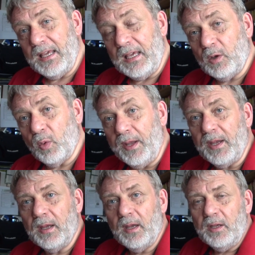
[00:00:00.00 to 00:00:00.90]

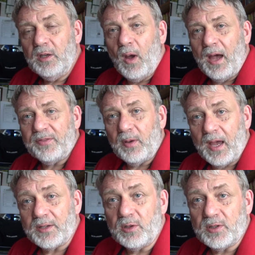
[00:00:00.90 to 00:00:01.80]
Equally, you have to
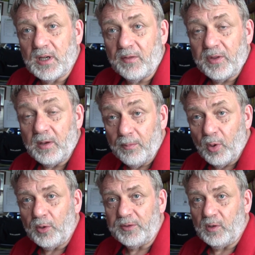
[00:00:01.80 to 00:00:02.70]
ask yourself the
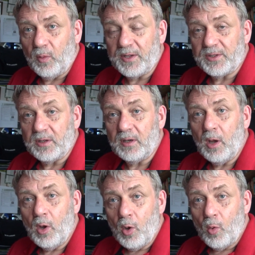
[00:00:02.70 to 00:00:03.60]
important question
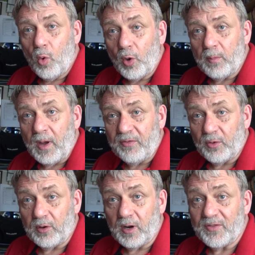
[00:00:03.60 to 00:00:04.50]
what are my
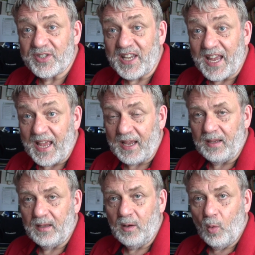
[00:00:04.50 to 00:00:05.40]
photographs
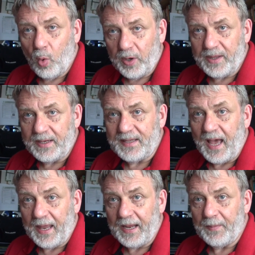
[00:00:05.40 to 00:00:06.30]
saying? What are they
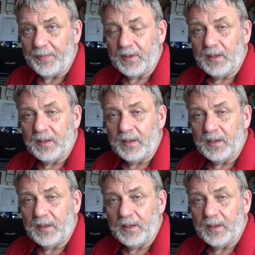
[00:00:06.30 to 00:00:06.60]
telling?